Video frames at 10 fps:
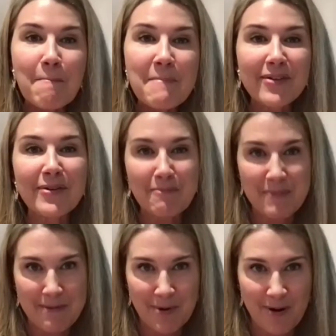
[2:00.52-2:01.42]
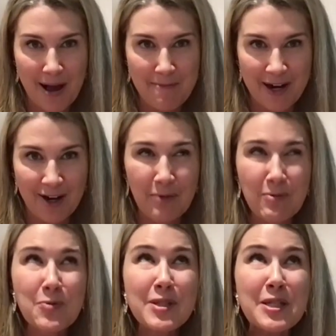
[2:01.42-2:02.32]
million people got married,
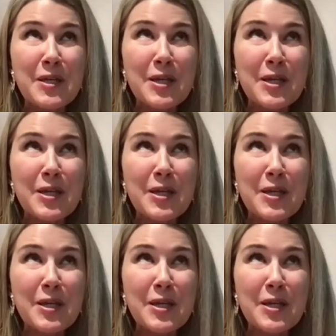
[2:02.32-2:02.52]
which was